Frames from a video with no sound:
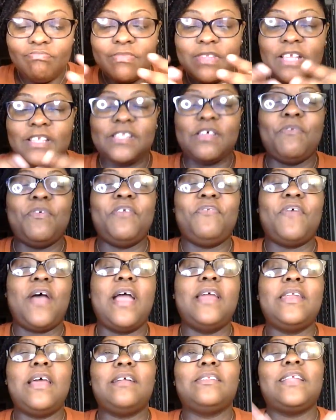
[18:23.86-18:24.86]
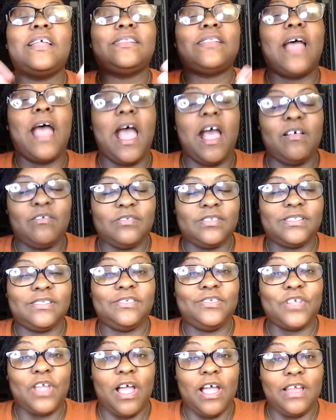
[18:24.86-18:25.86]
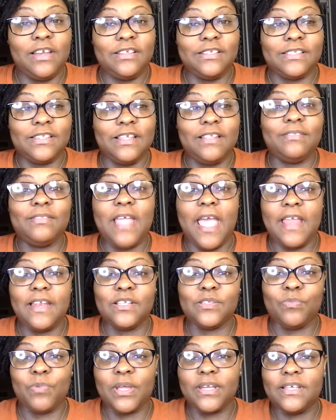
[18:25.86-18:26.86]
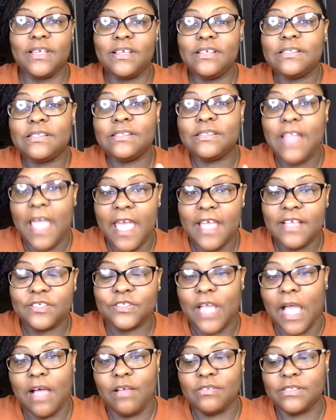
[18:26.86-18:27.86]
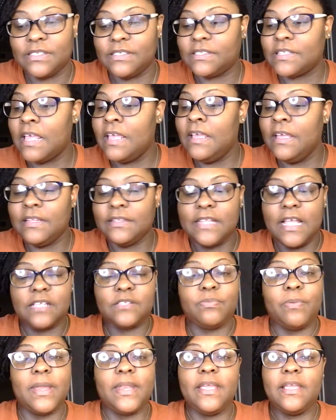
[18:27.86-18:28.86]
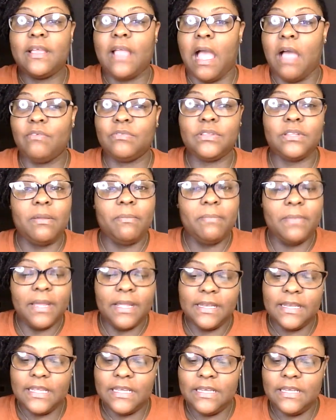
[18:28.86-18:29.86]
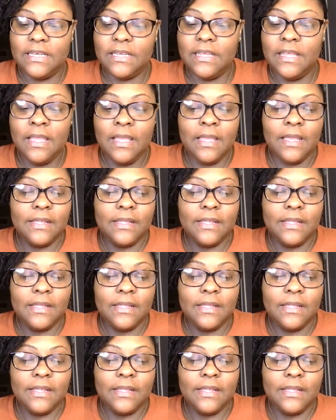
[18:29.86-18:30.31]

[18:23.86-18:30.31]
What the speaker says: So we find out that the house John is in, that is one of his stash houses. That's where they count the money.